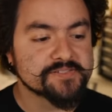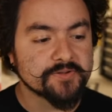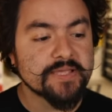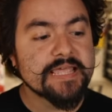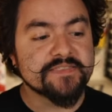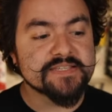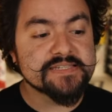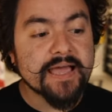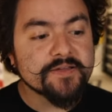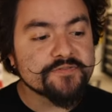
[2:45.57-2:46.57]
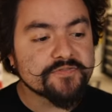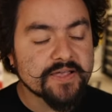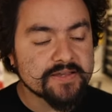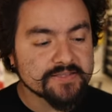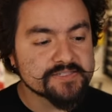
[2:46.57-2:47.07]
So this Yahoo
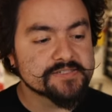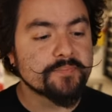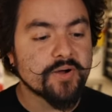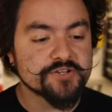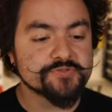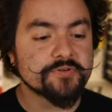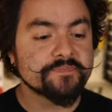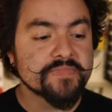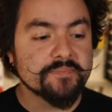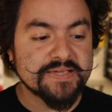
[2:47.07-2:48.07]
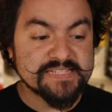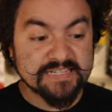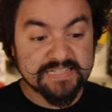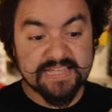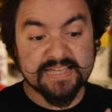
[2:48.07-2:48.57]
Finance module
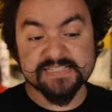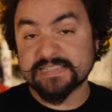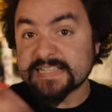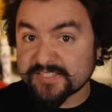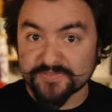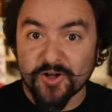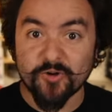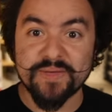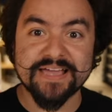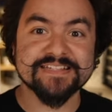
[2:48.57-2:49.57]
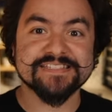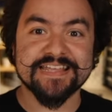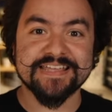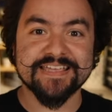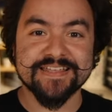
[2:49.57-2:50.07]
basically has a list of callbacks
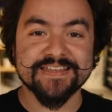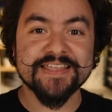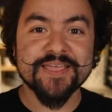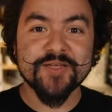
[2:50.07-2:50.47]
that it can